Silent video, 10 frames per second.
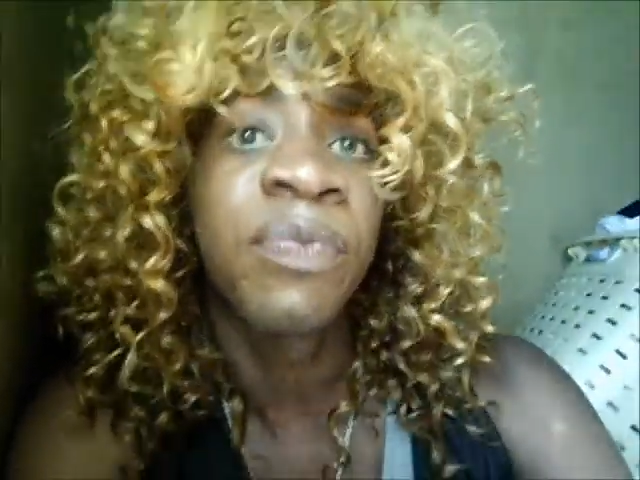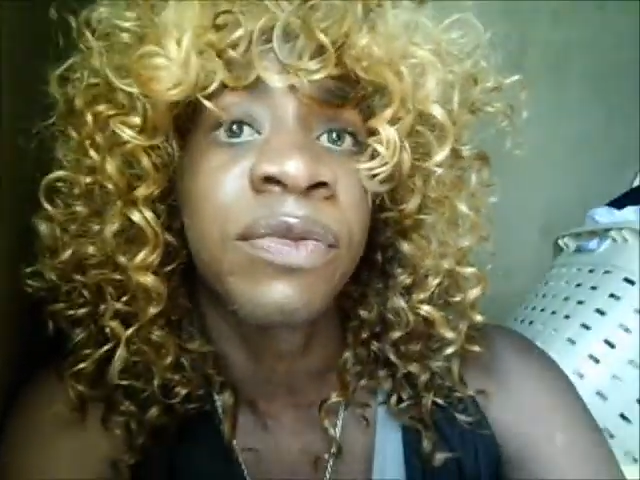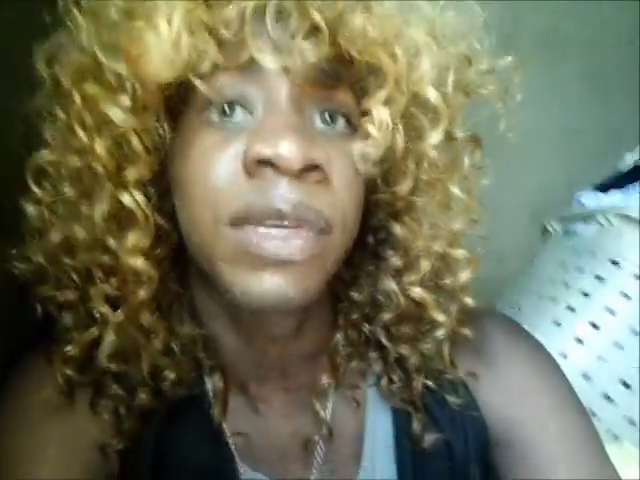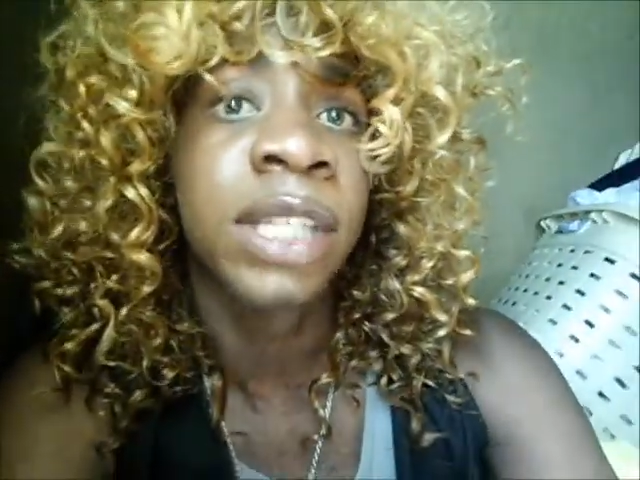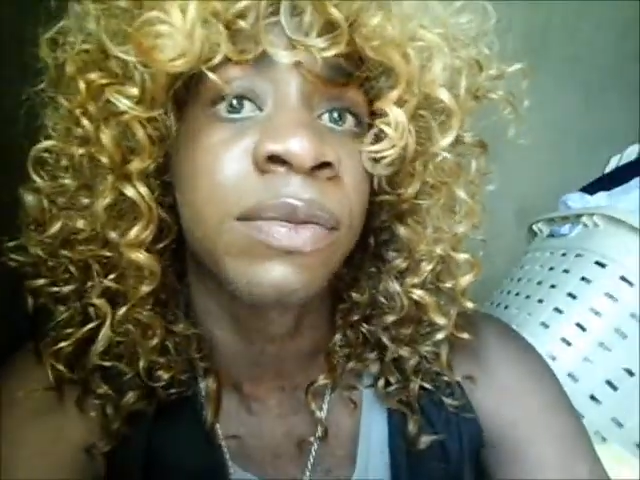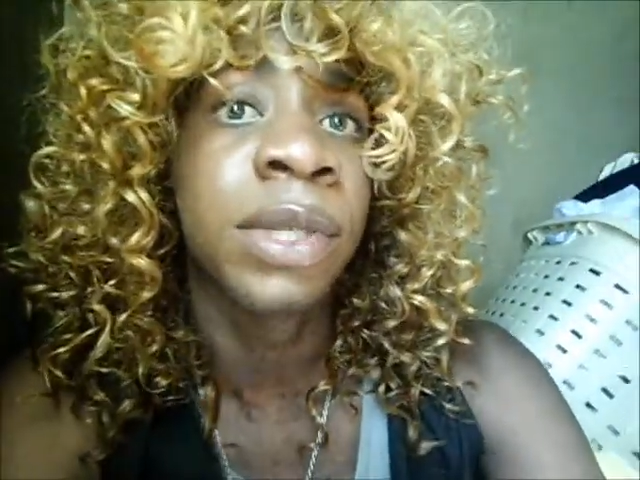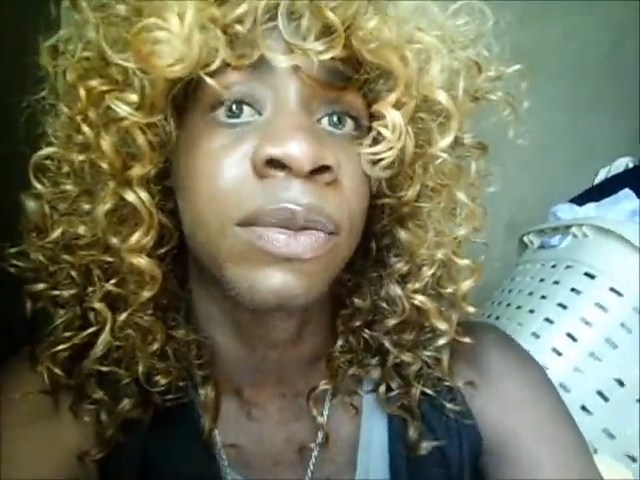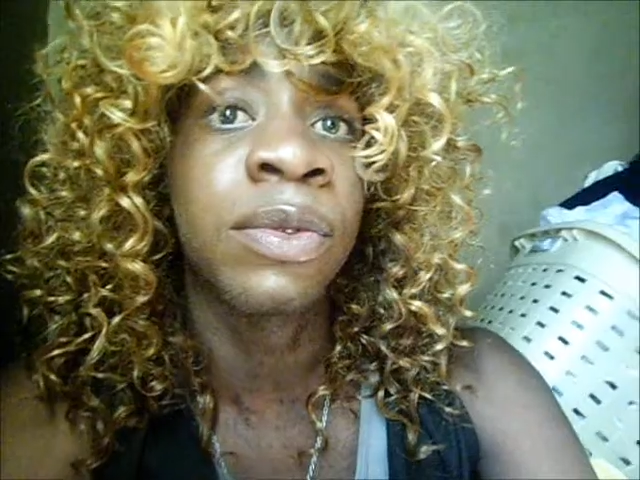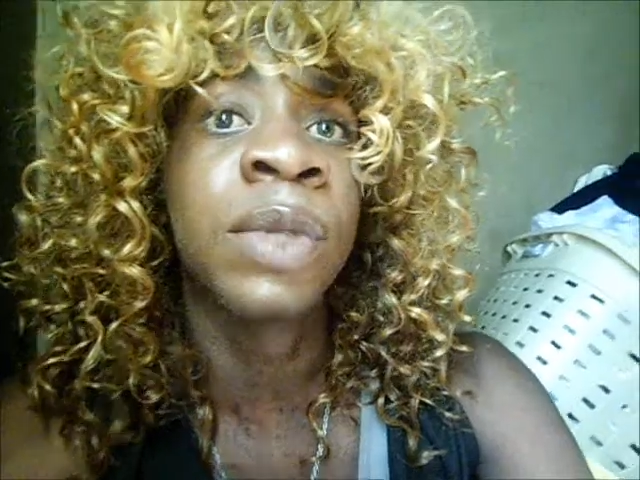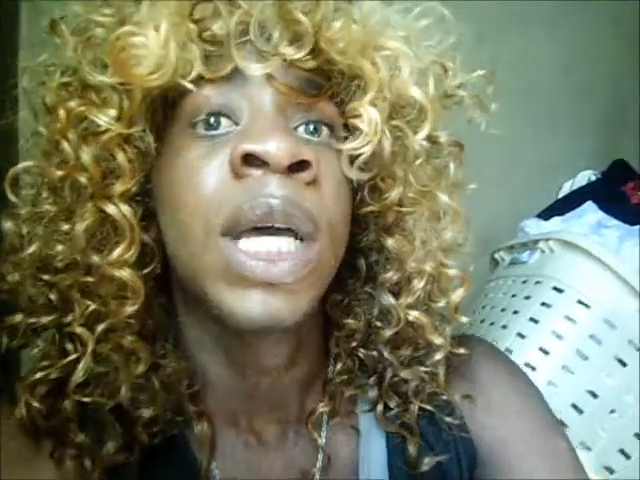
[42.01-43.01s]
making
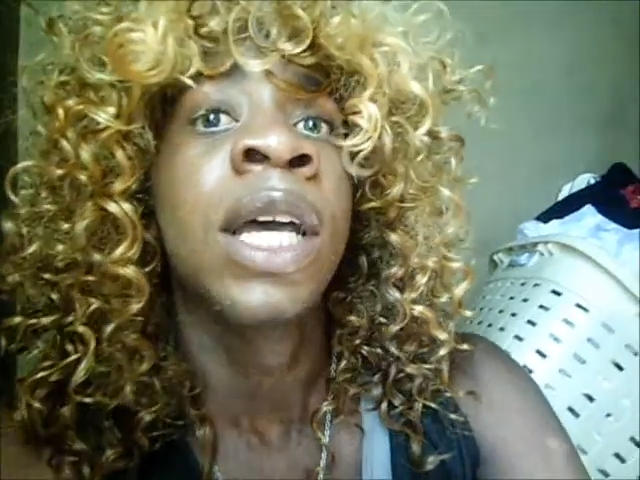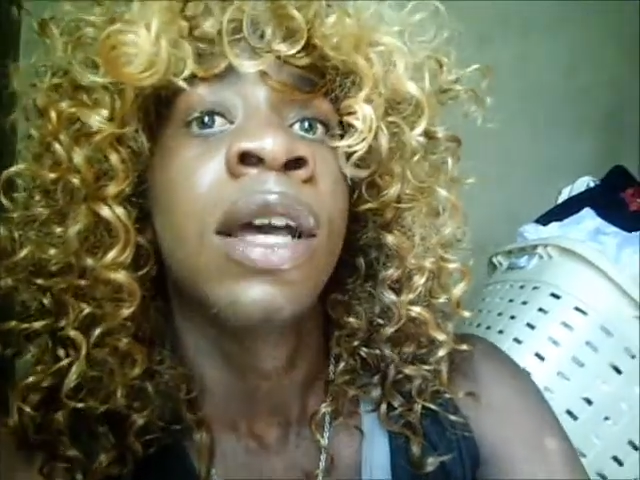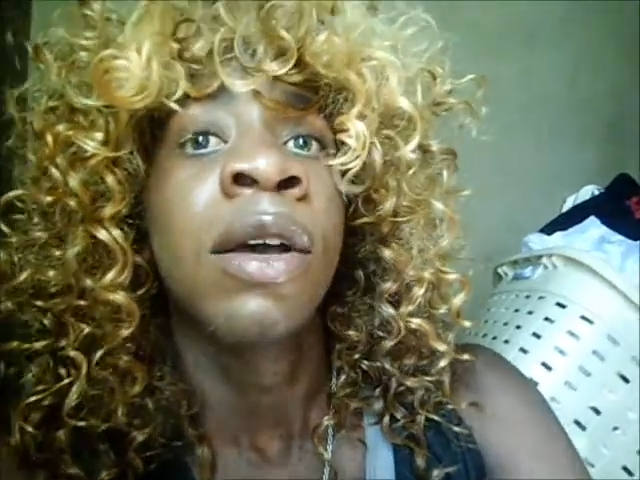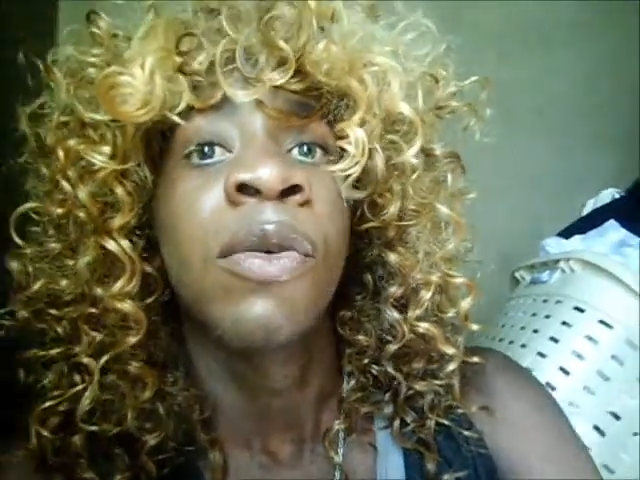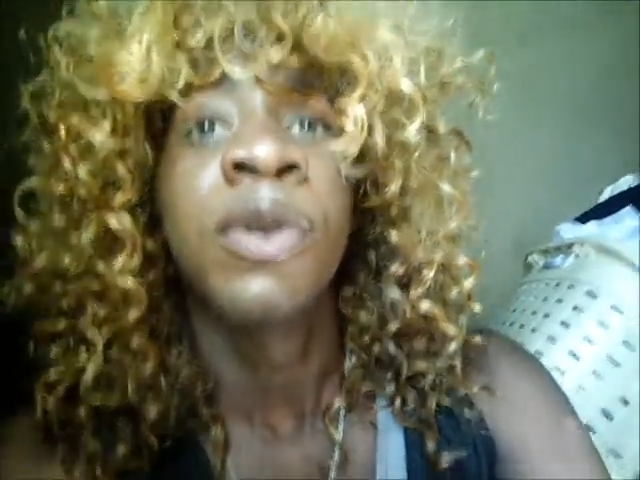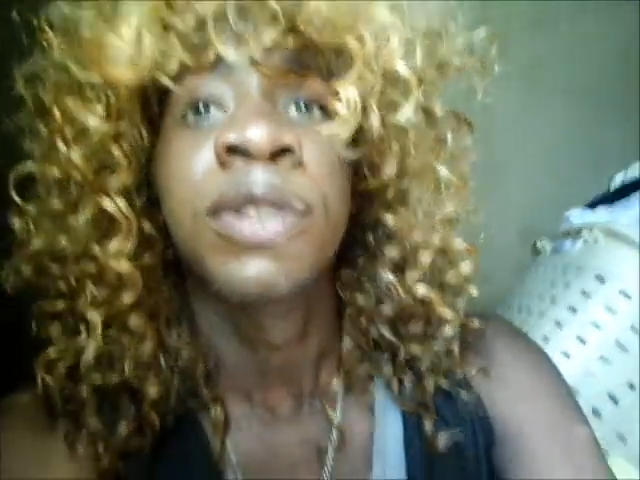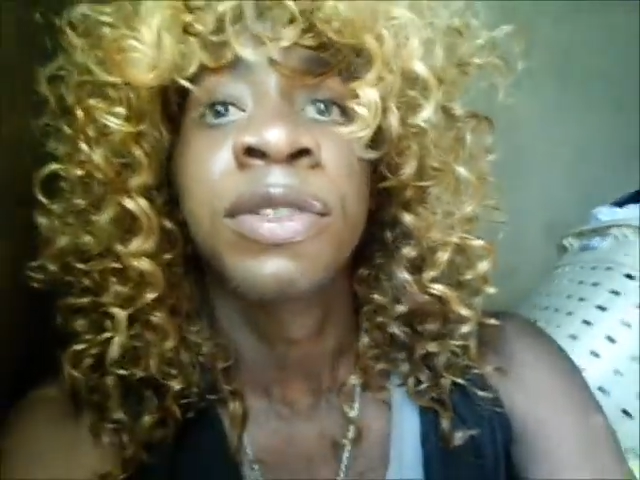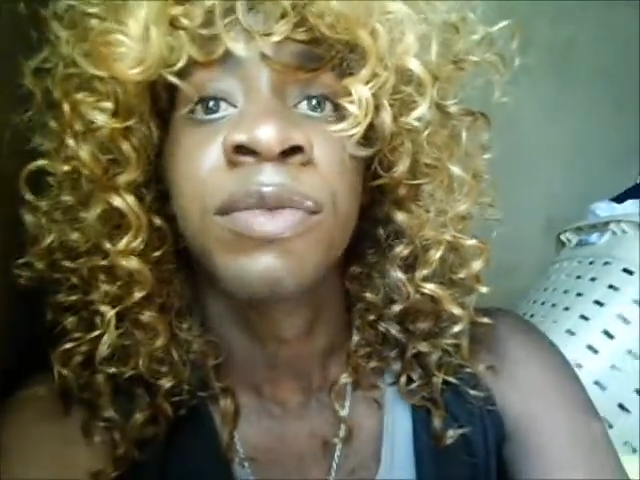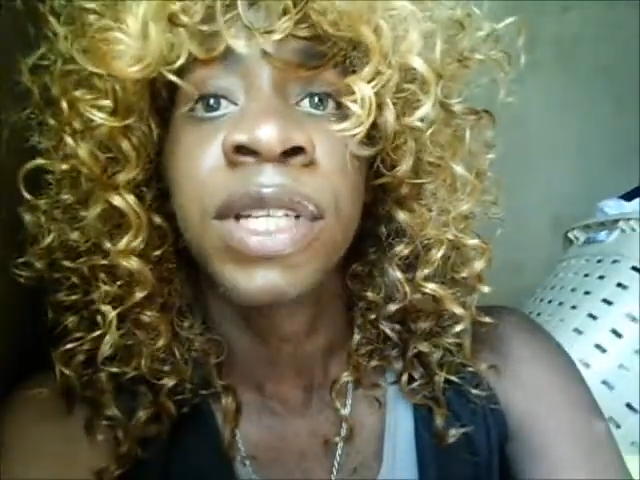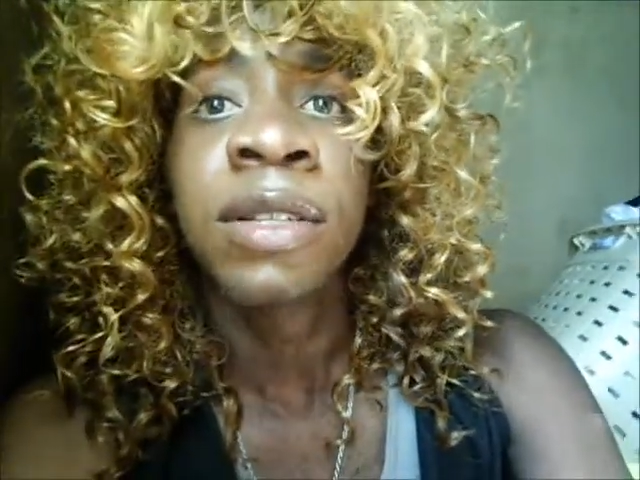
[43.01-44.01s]
people wanting to
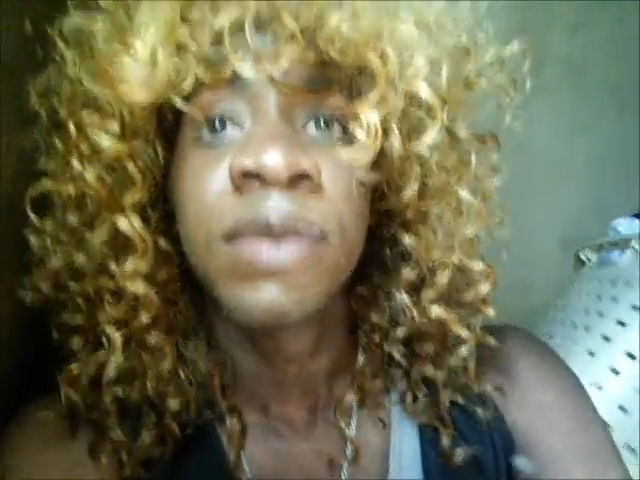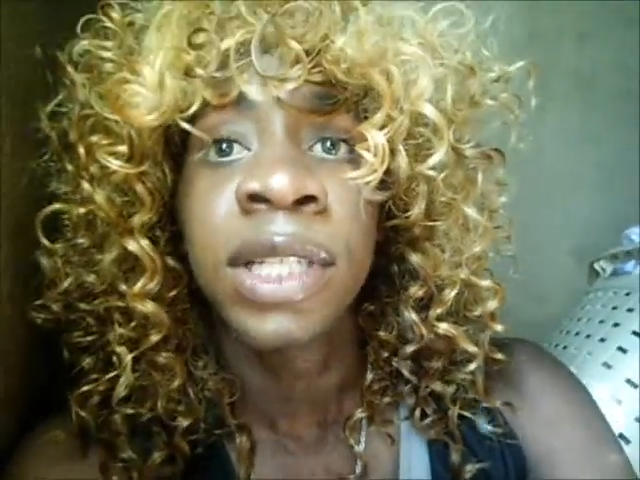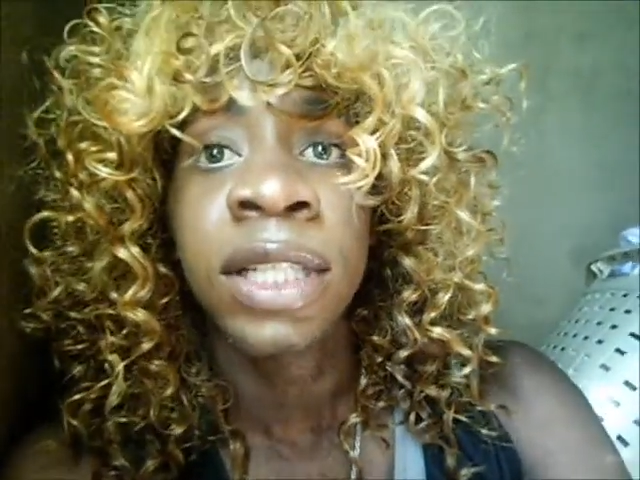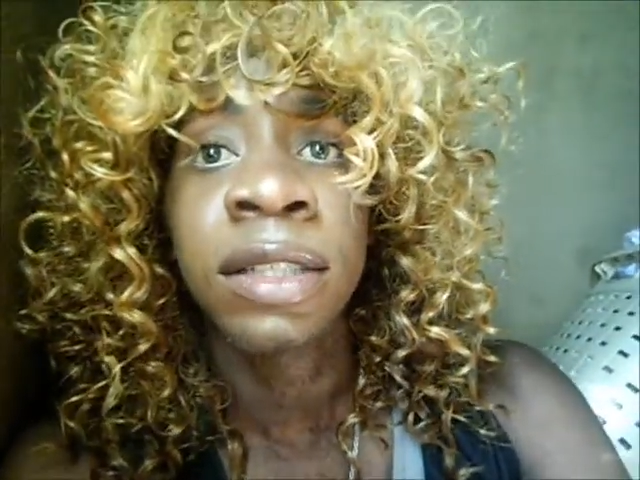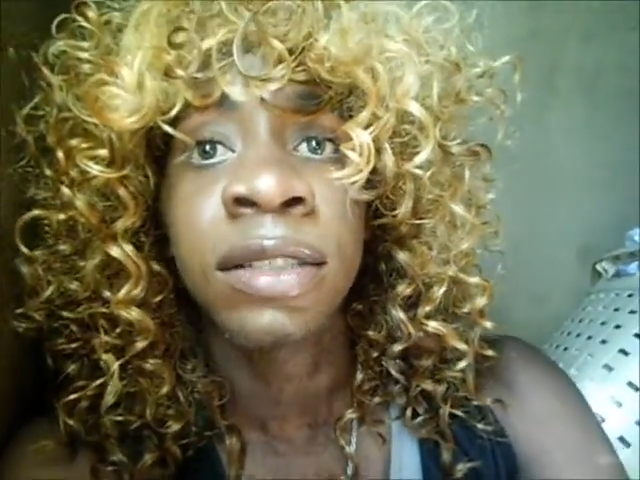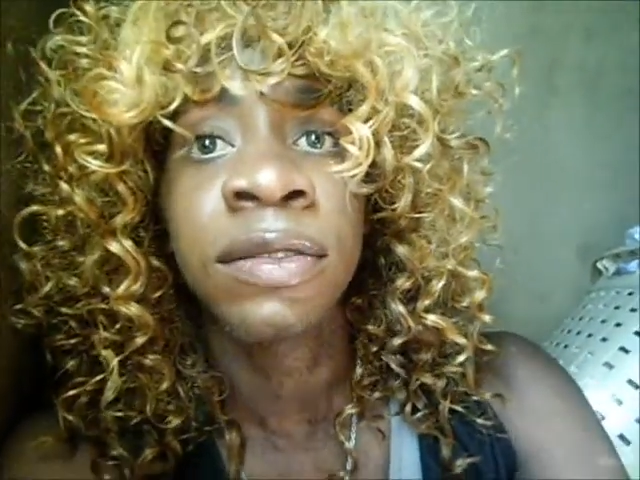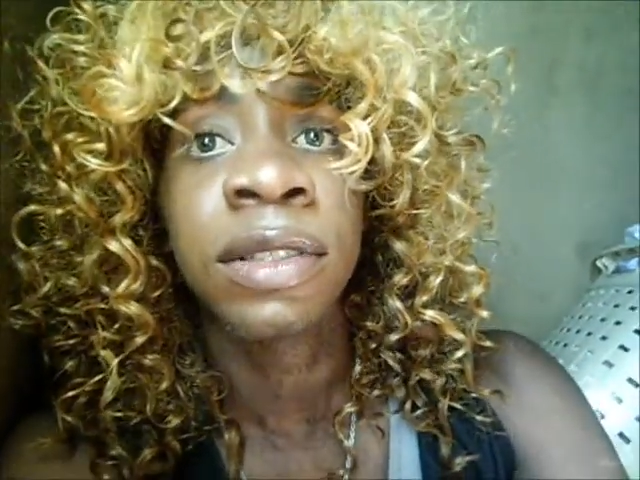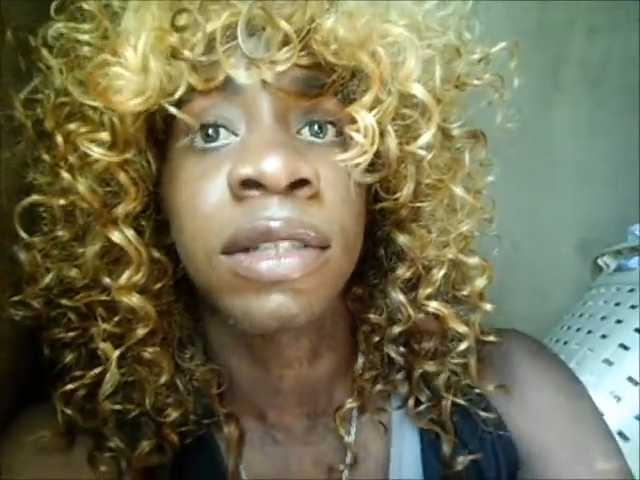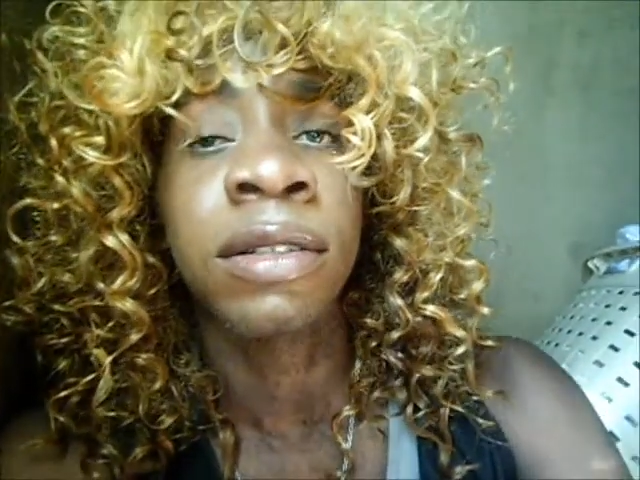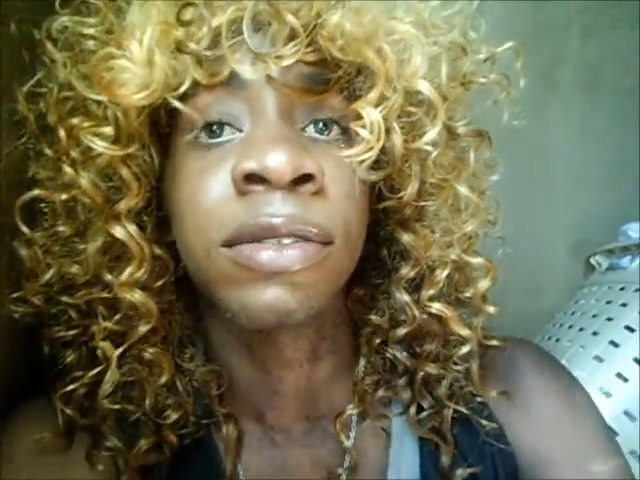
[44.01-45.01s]
be themselves,
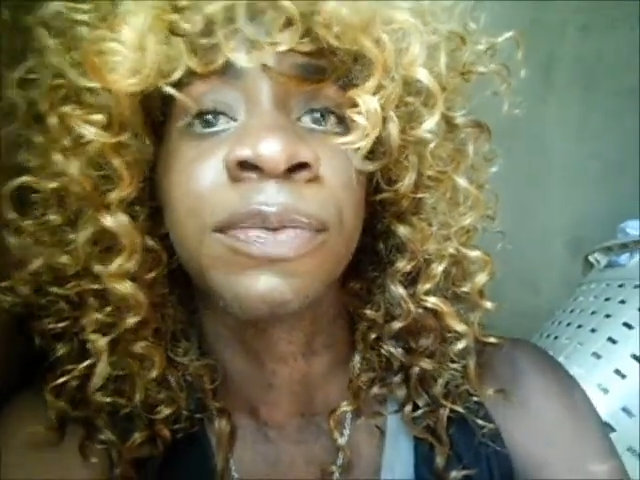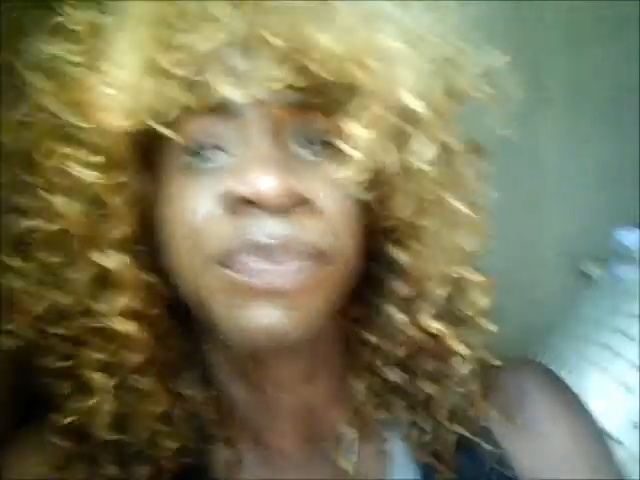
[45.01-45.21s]
um,